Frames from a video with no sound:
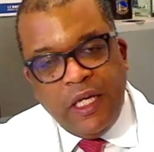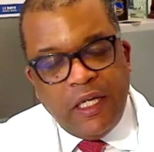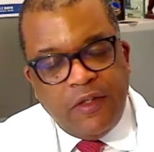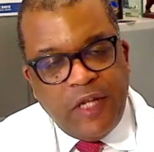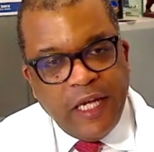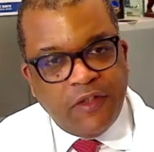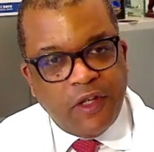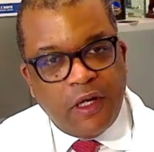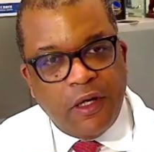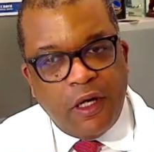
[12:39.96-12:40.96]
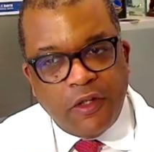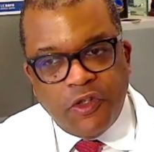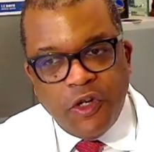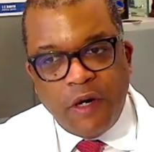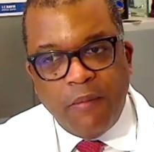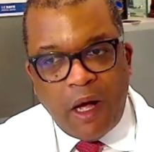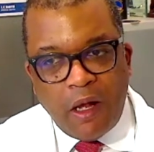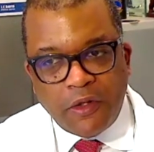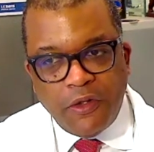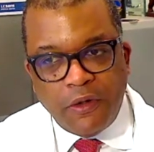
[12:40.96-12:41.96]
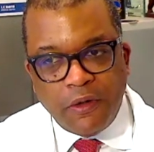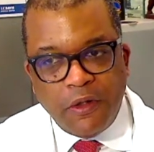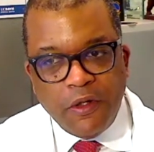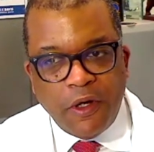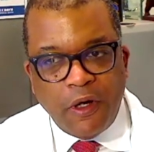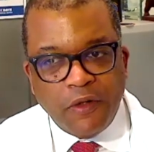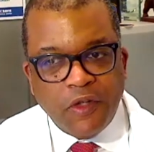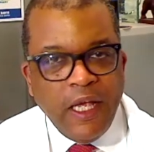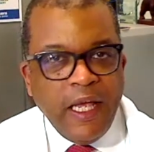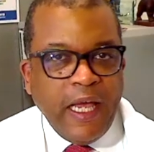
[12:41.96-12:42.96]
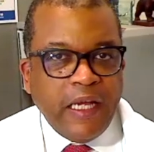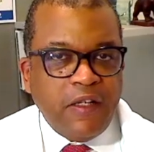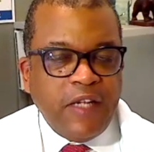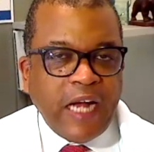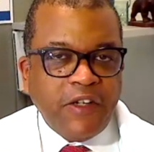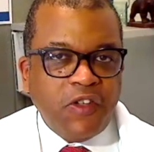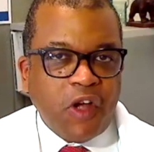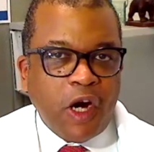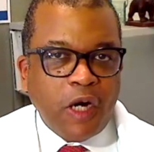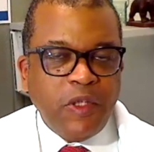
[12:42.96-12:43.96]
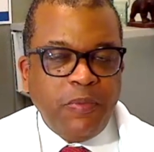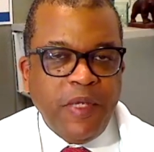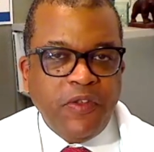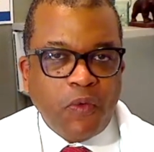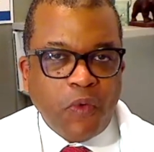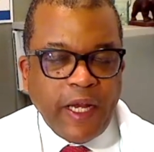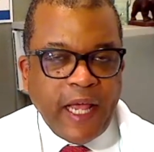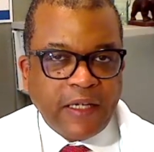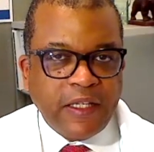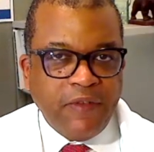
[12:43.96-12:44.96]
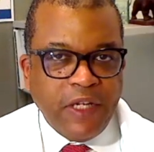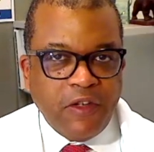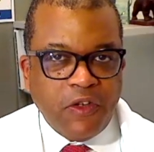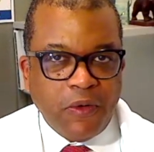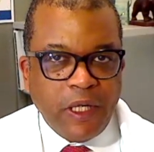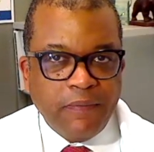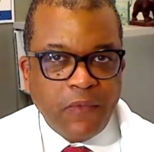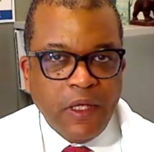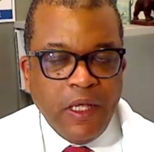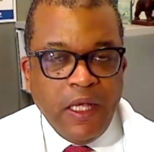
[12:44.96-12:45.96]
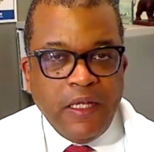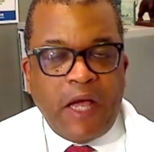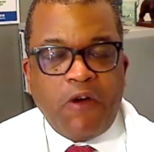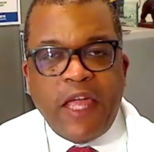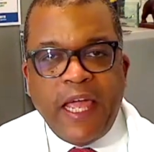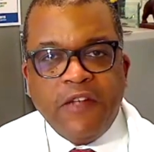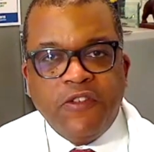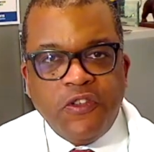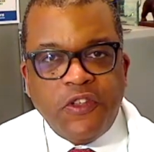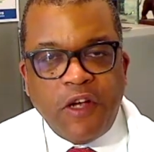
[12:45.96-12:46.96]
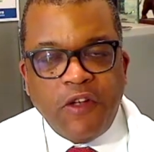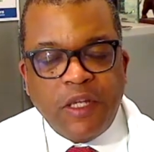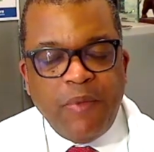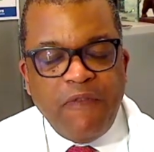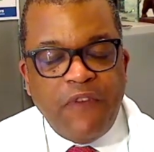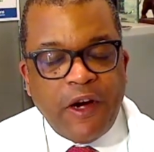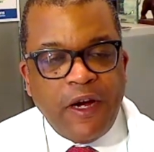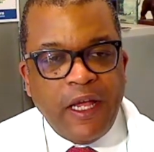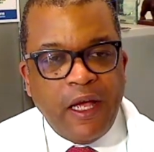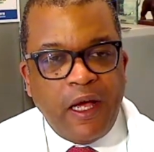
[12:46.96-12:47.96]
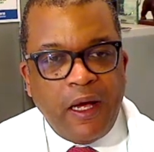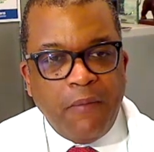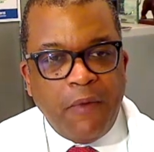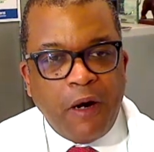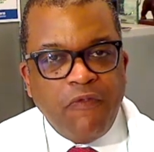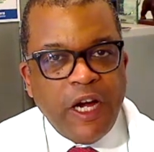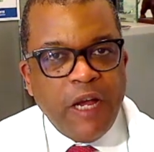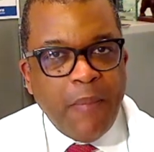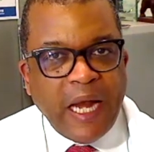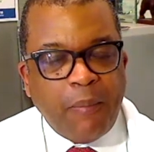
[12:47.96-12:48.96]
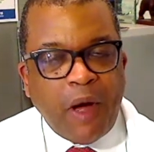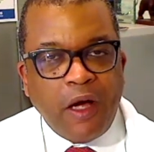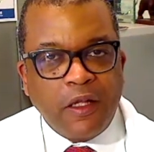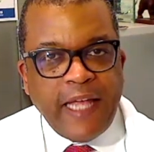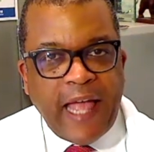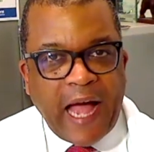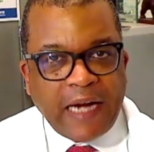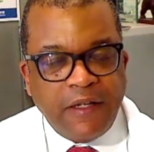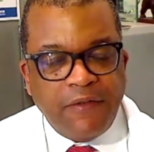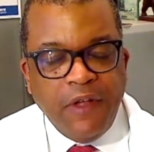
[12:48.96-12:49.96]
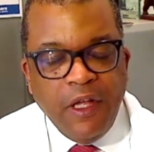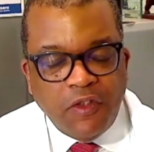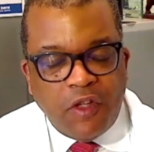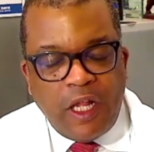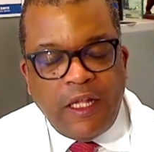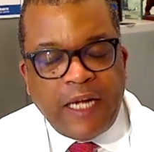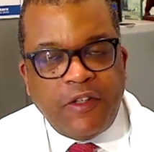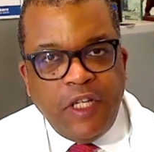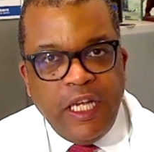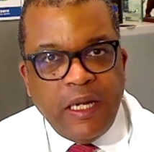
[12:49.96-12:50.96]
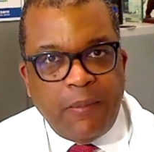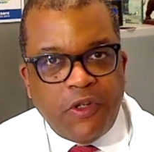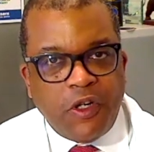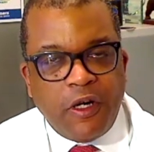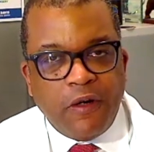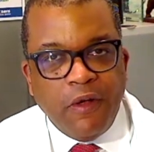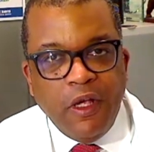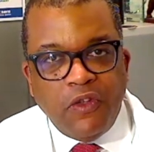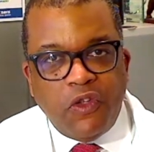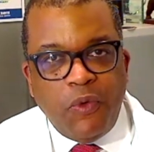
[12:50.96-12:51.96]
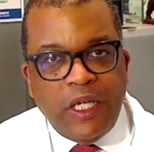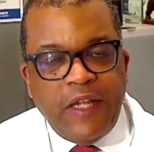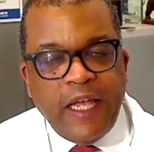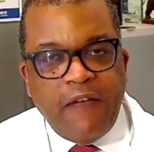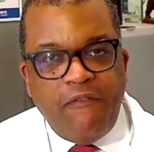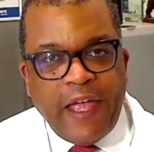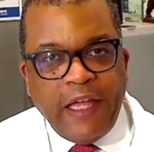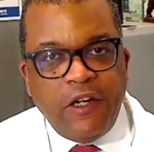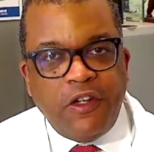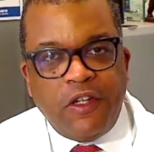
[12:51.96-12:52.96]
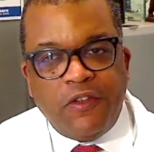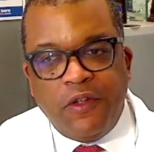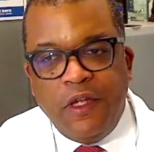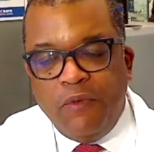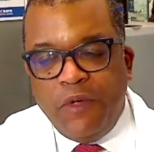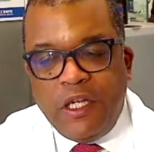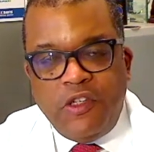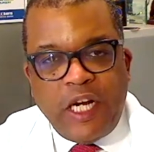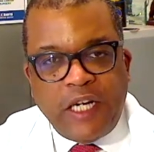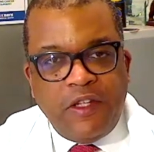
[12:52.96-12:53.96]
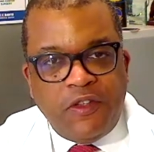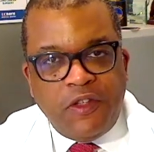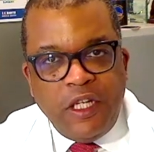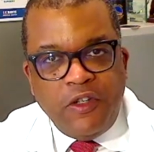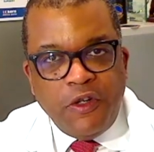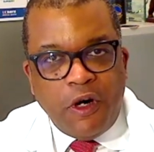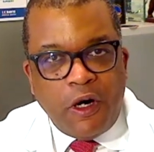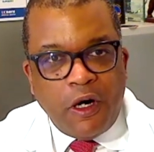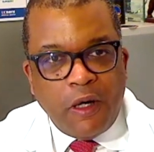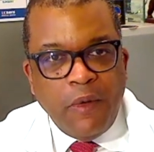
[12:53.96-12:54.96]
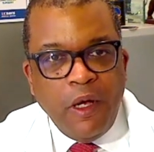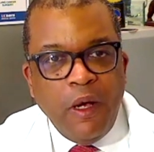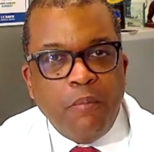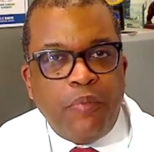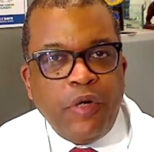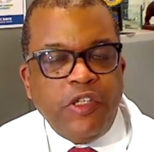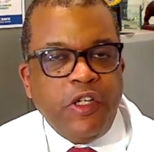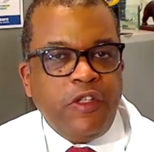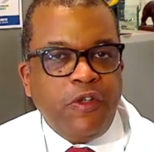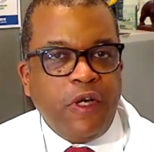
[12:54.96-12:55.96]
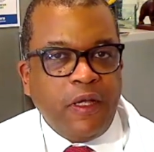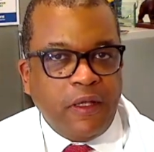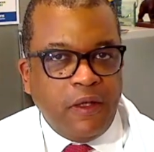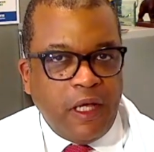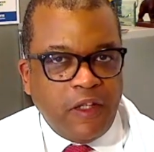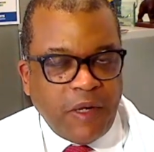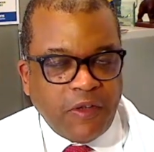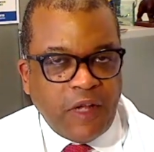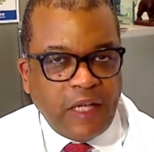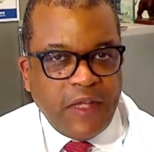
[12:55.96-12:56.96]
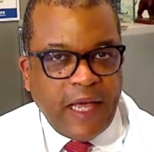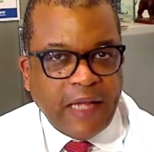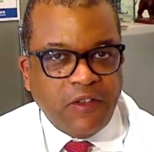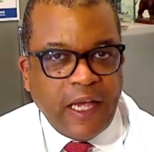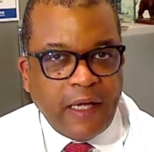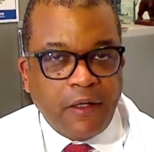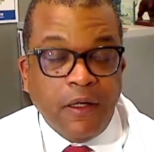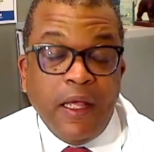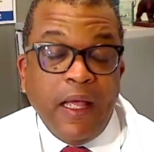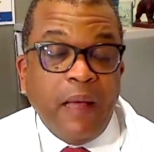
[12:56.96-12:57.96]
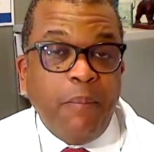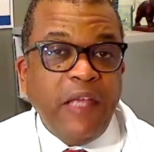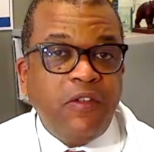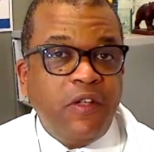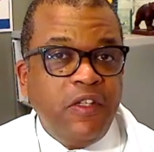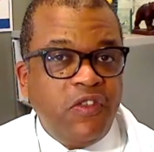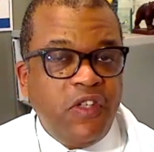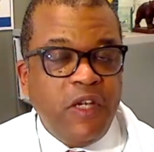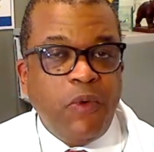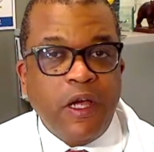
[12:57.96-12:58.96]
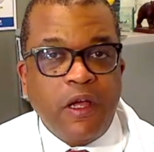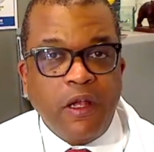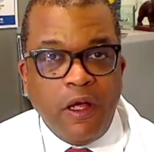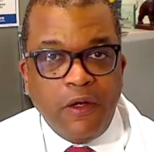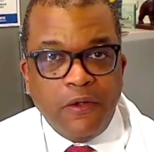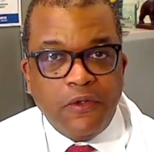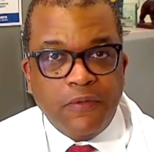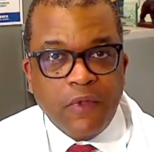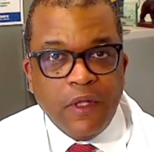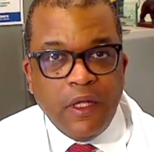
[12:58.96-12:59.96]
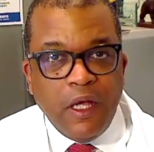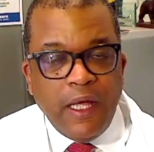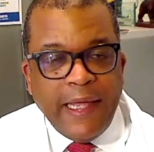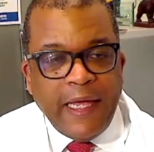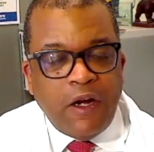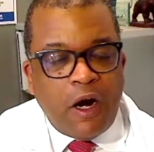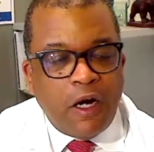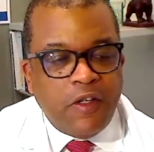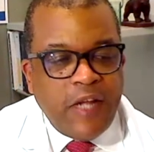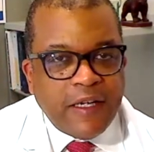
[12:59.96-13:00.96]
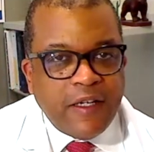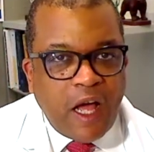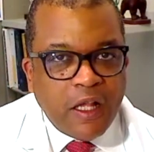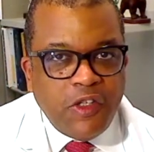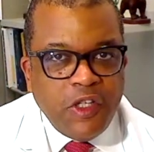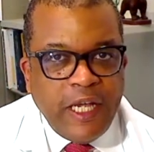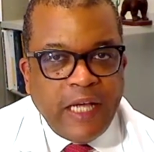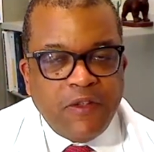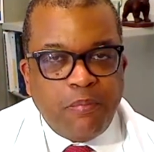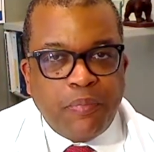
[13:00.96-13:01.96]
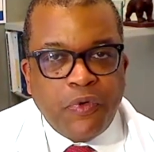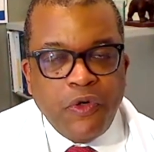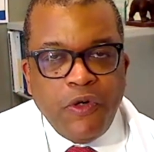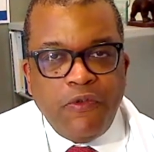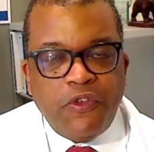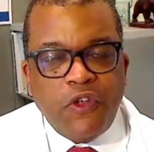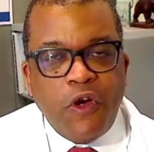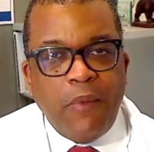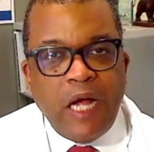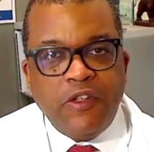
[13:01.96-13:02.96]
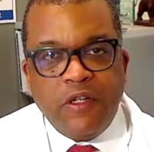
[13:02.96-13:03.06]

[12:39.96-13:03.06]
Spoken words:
it takes a sugar molecule, glucose, and attaches a harmless piece of radioactivity to it. Now, cancer cells can be are very metabolically active, so they like to eat up sugar. So we can take advantage of this. We can inject this into your arm, put you into a specialized CAT scanner, and basically see what glows. And our technology has improved so much in